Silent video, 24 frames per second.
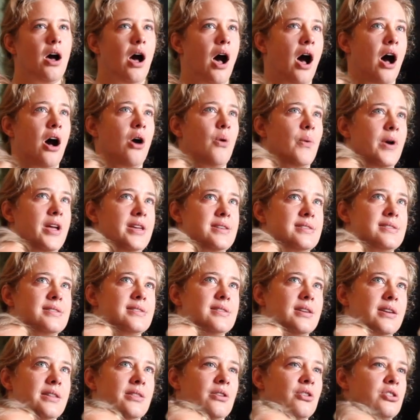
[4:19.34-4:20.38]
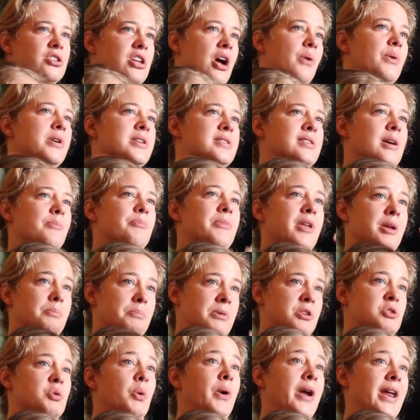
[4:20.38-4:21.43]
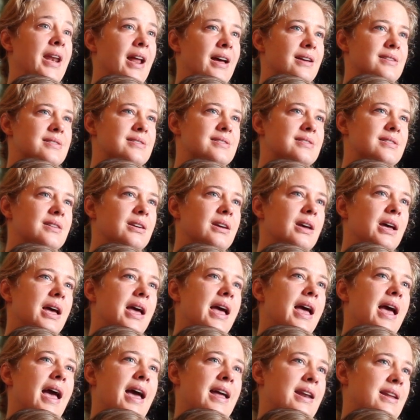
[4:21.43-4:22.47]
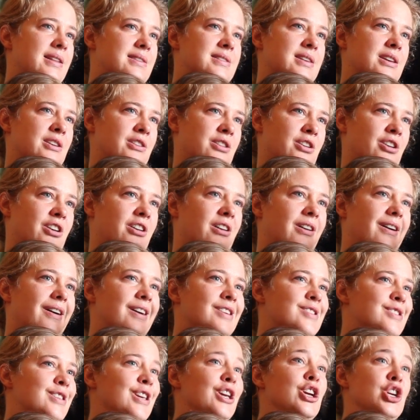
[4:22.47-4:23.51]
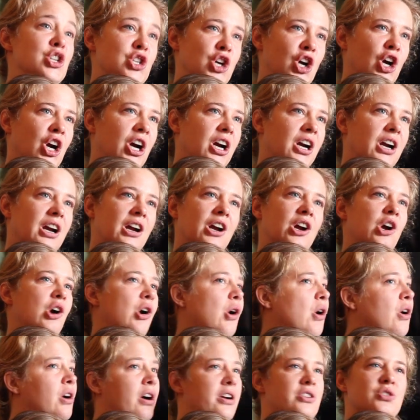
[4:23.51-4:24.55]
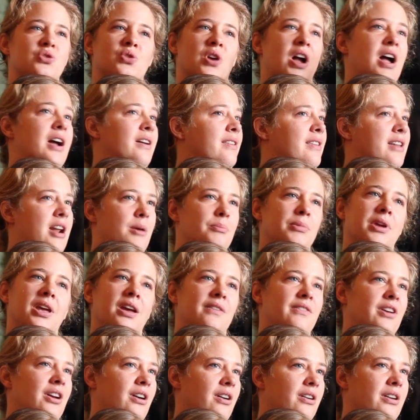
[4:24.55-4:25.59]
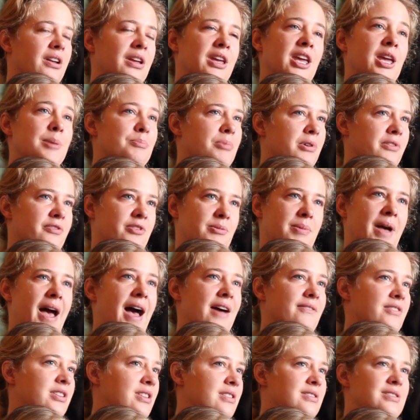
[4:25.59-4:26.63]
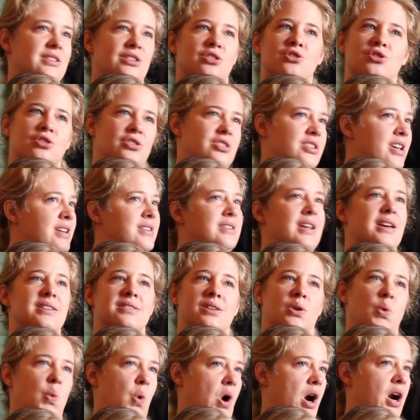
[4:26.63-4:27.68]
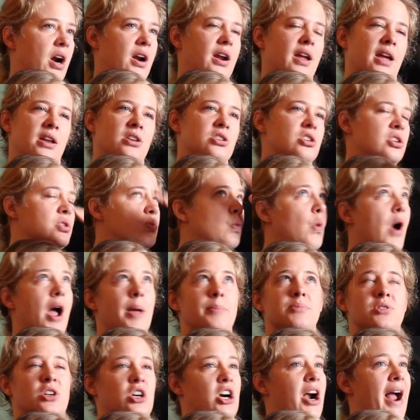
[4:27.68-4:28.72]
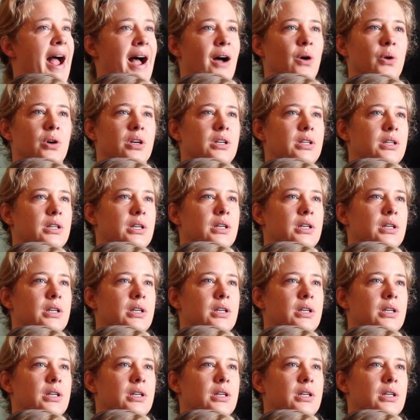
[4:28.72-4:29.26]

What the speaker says: always, there's always something between us, and it's either a seizure or a drug that I'm giving her to keep her from having the seizures that doesn't work and just wipes her out,